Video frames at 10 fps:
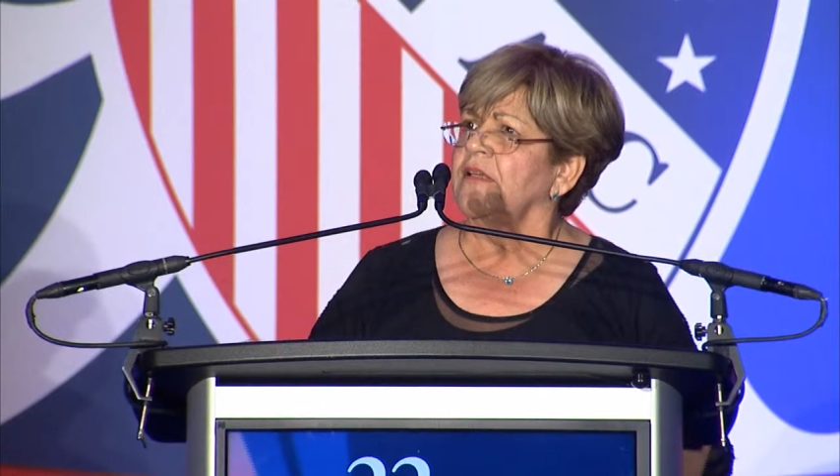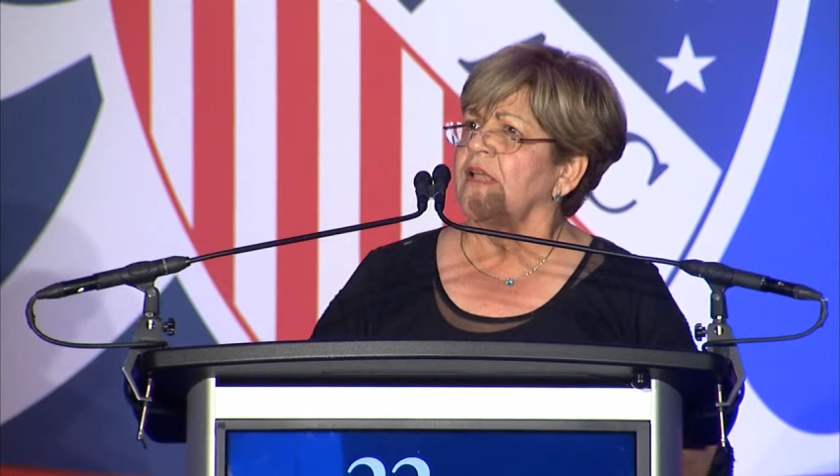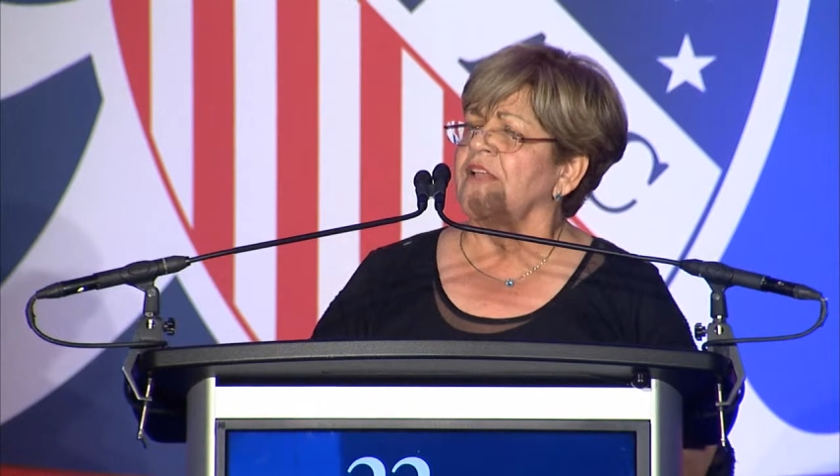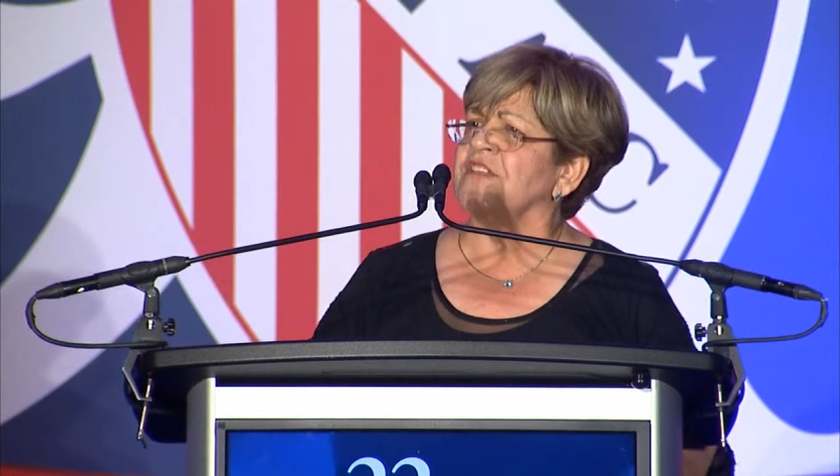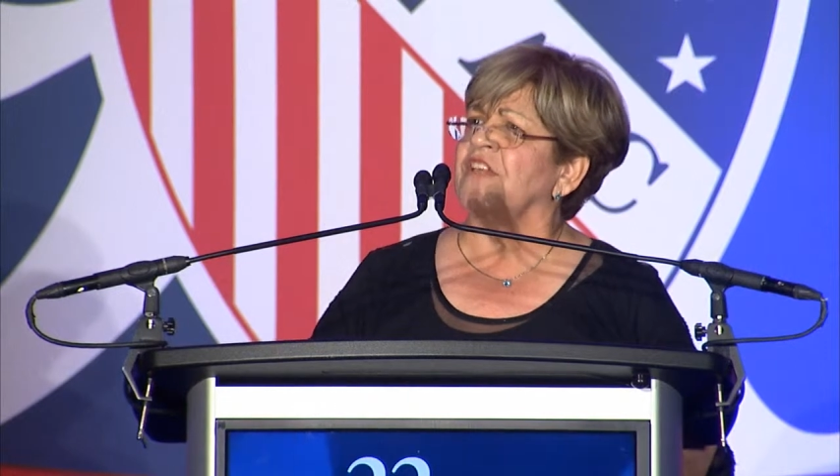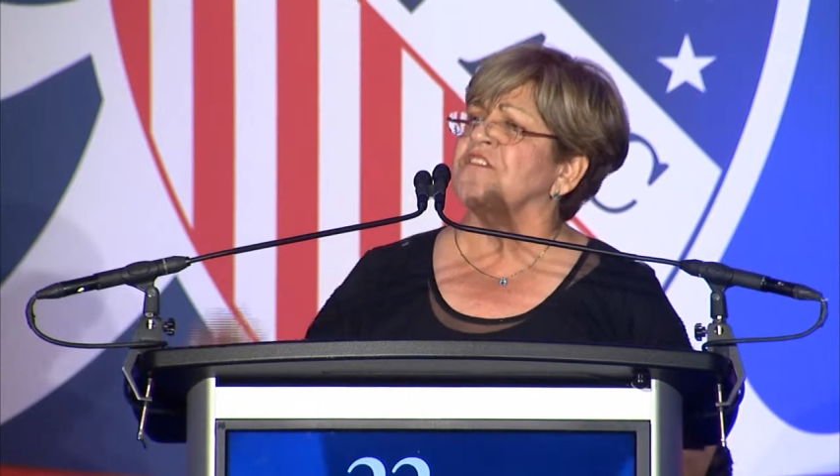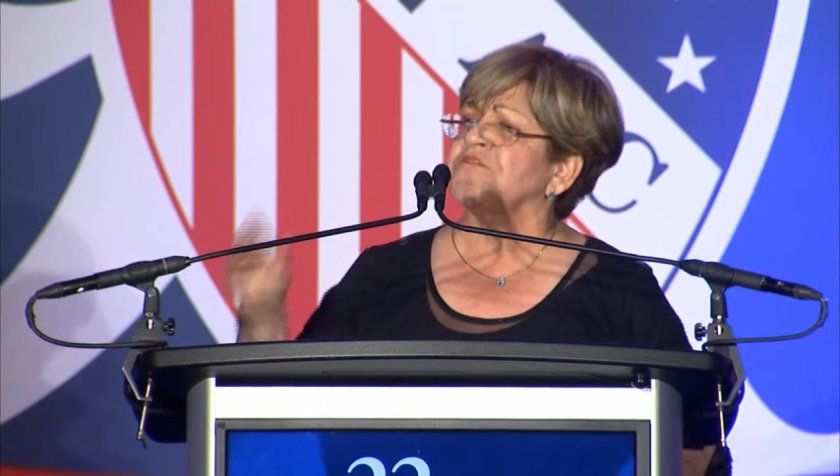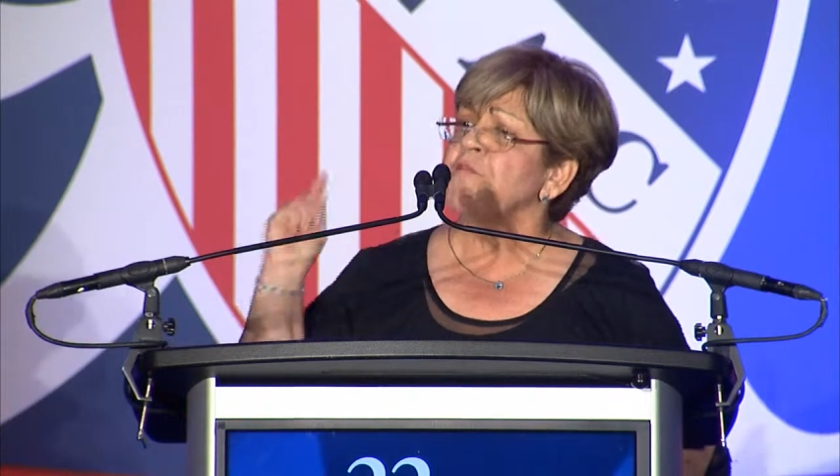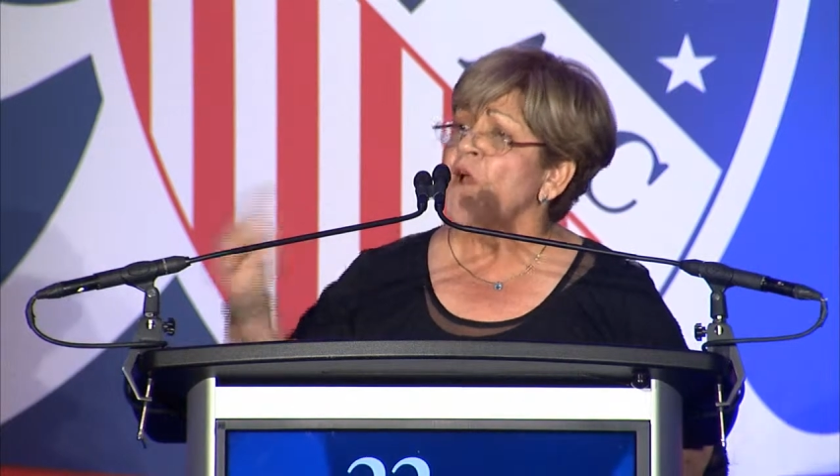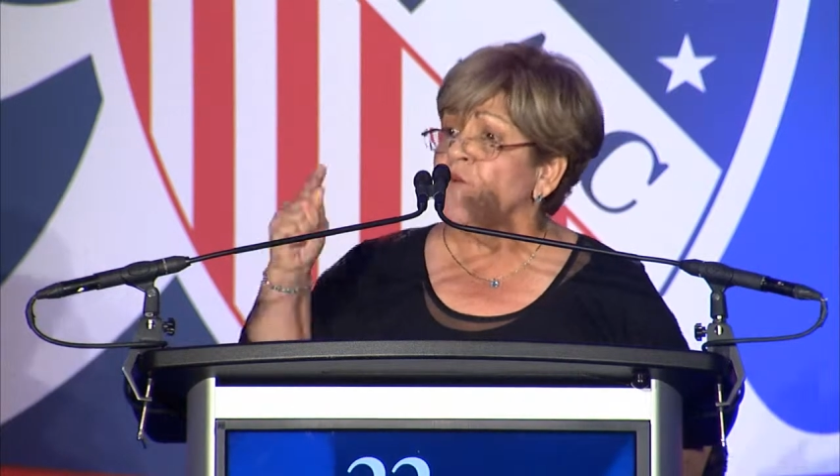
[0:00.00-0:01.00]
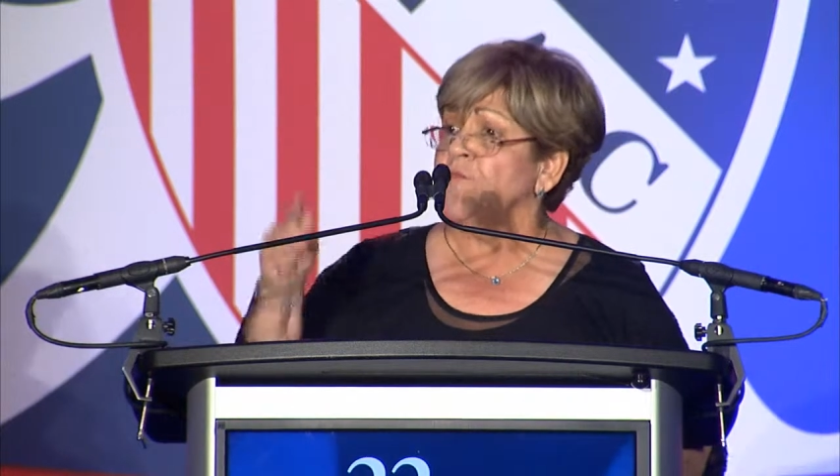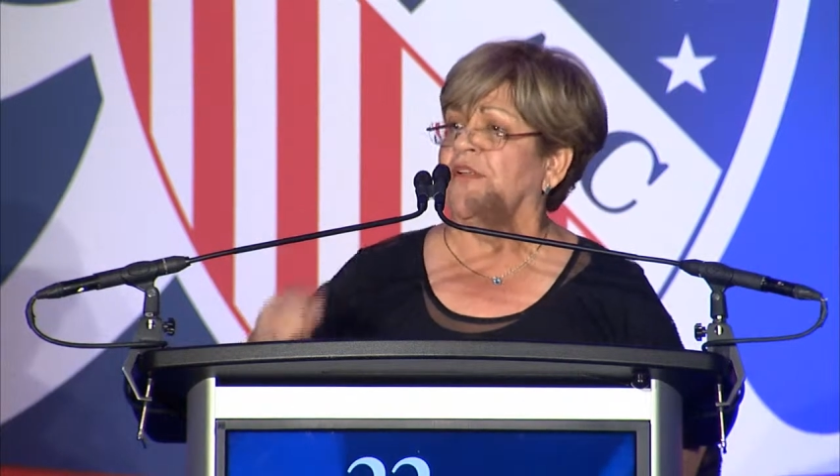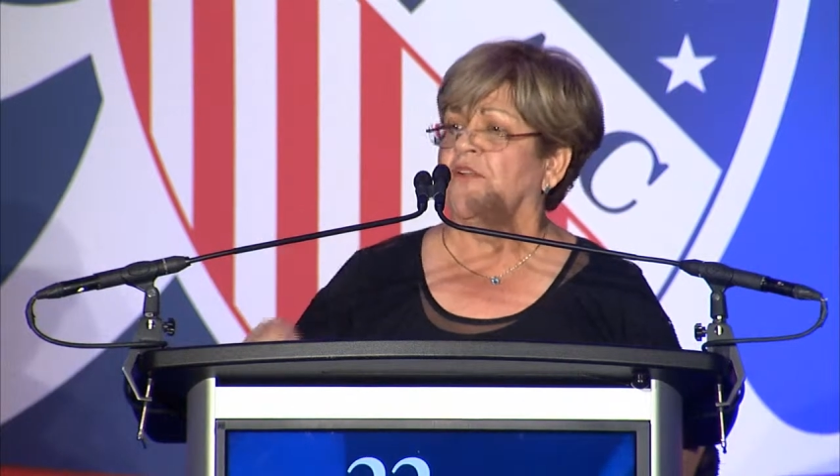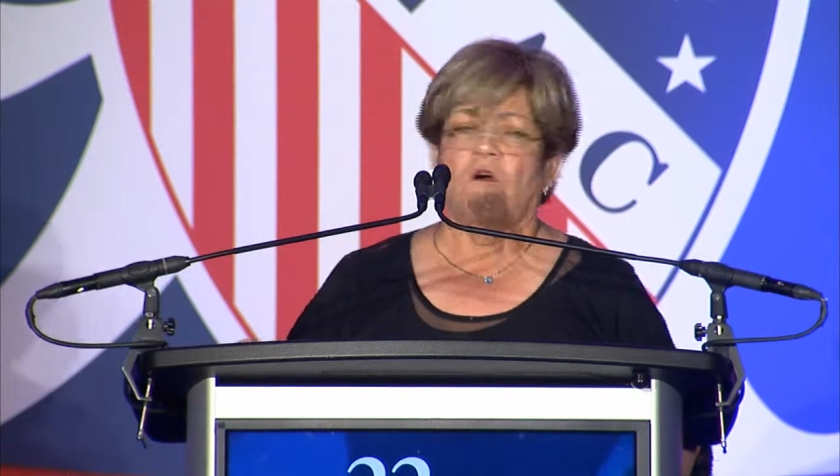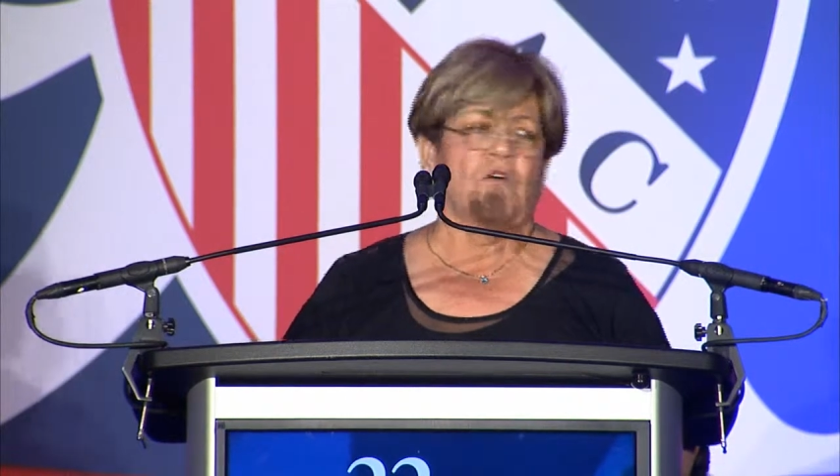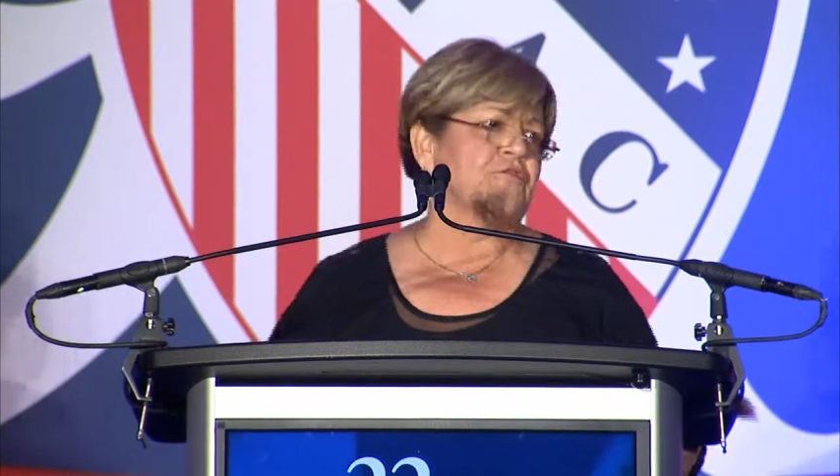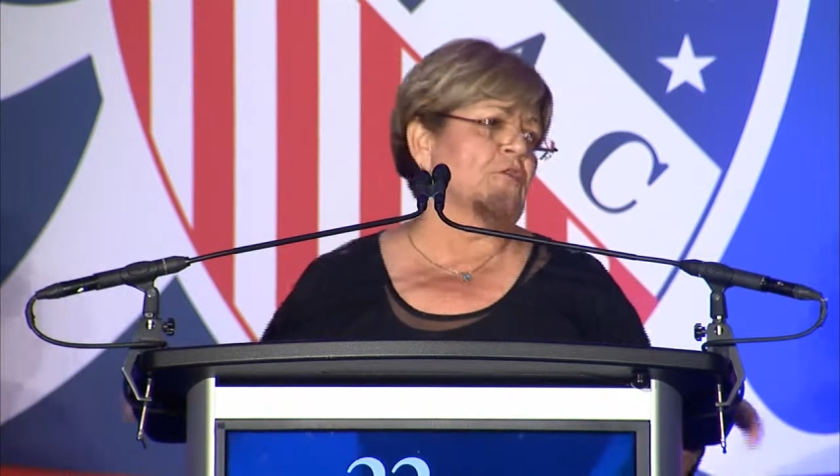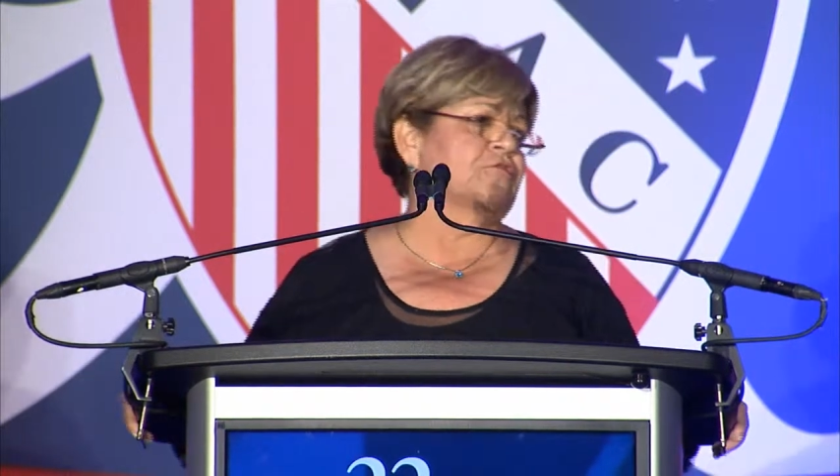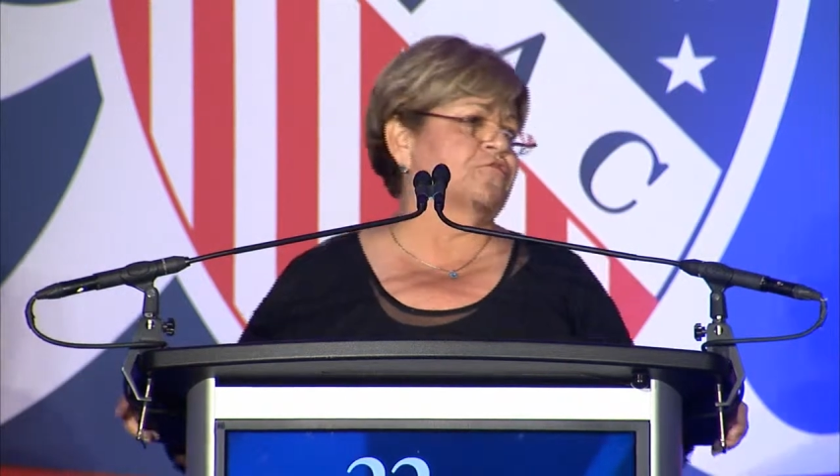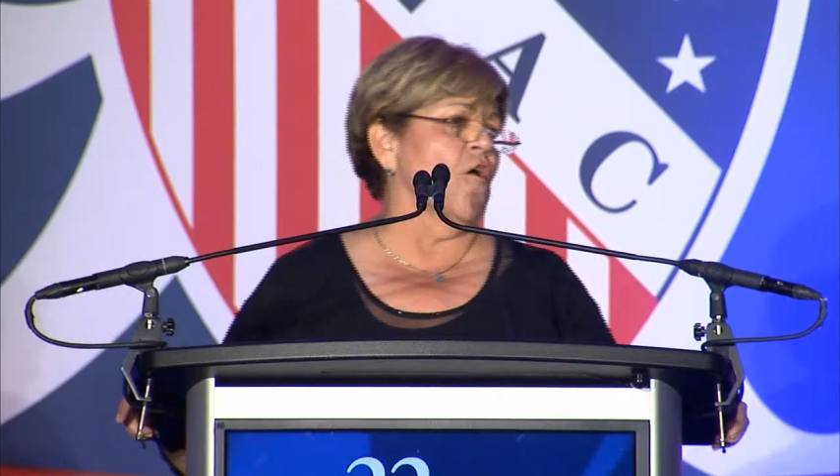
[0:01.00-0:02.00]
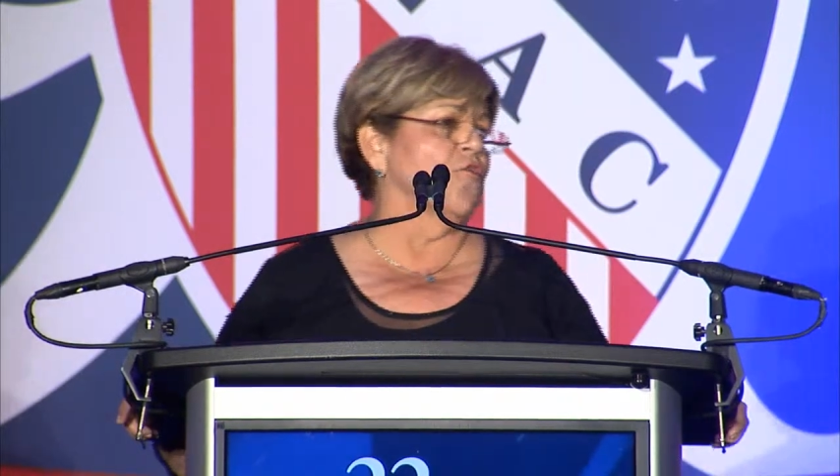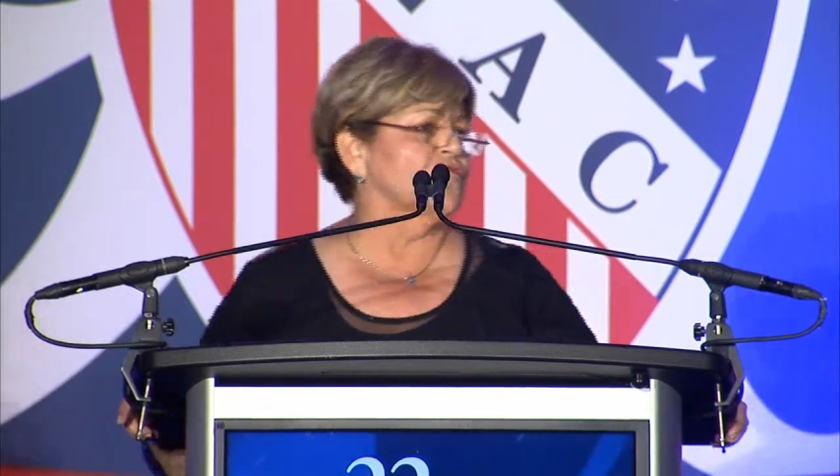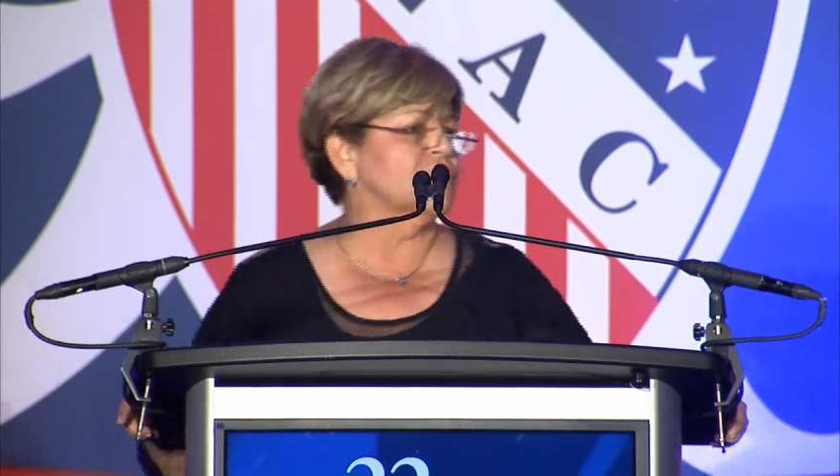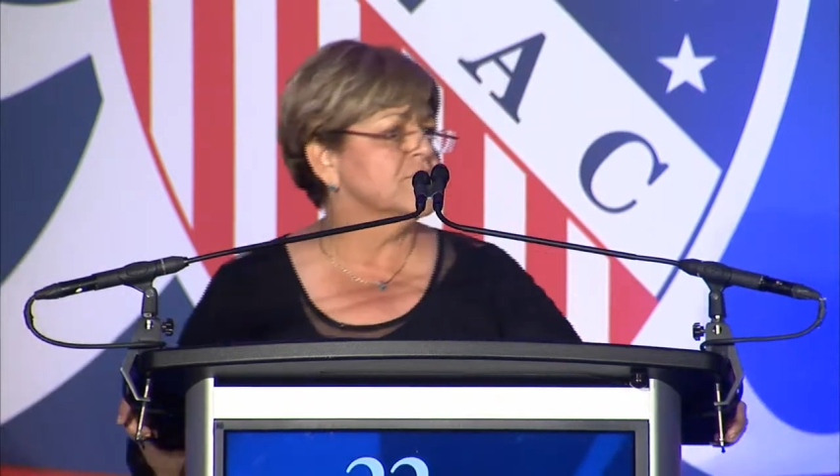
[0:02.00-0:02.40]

in the disbursement of those funds.